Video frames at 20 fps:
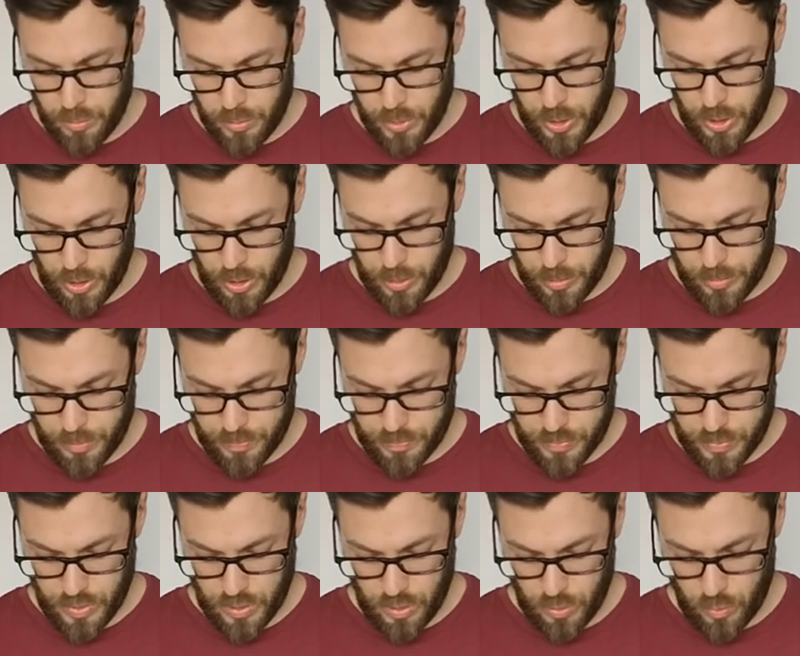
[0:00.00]
but
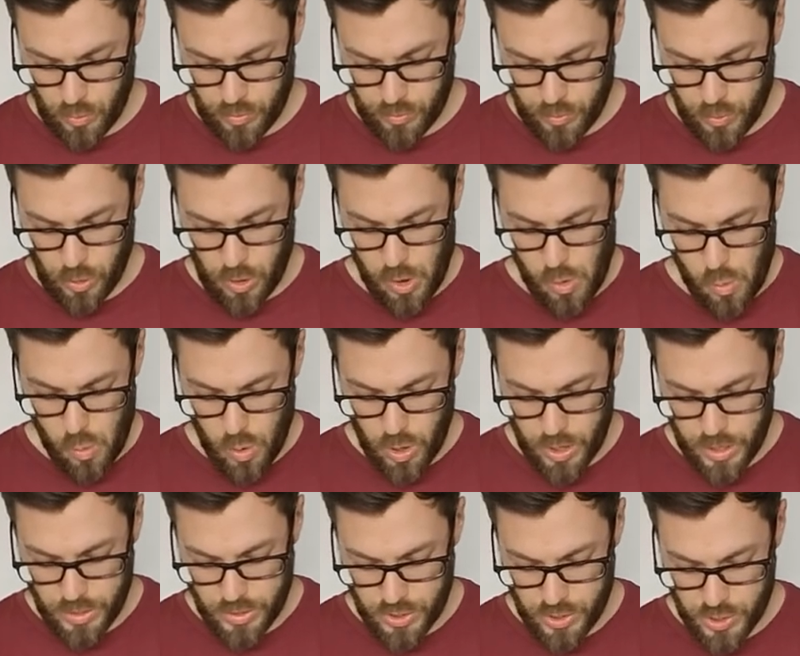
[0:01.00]
we've got a
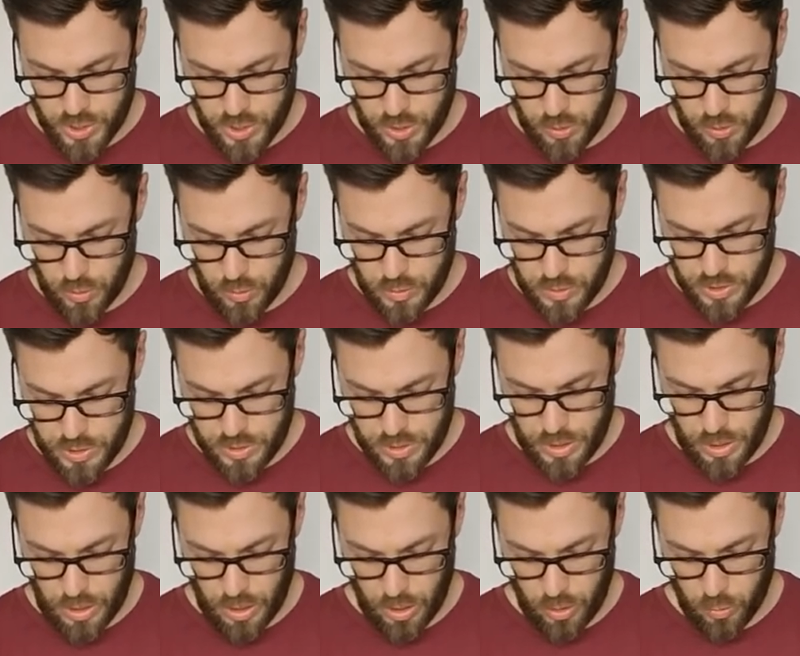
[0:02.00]
wide shield
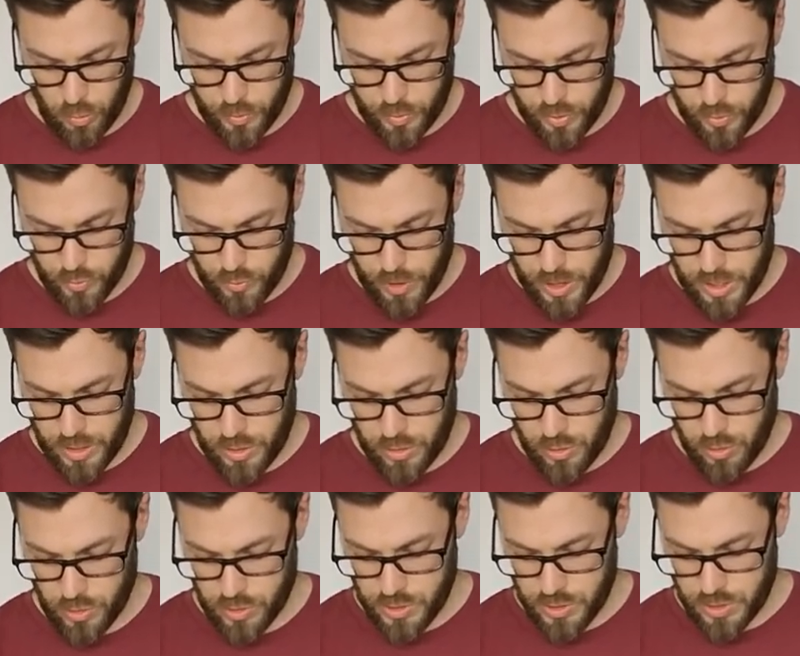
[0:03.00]
with the ring
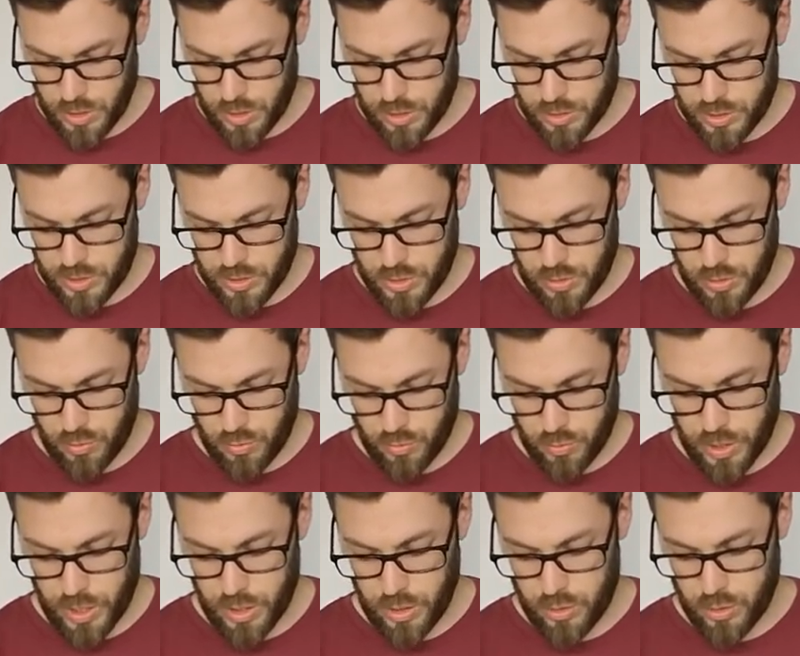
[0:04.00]
cross guard. So the
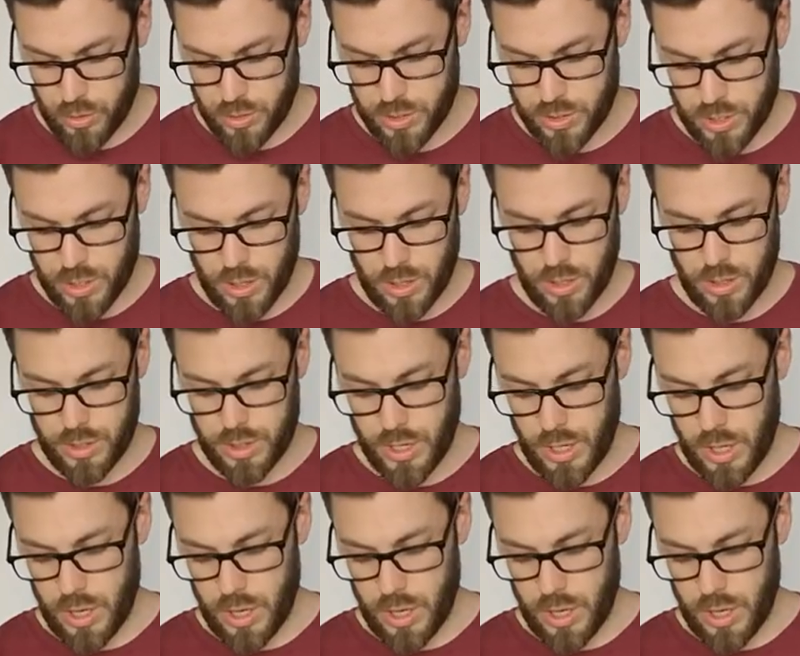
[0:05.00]
ring cross guard,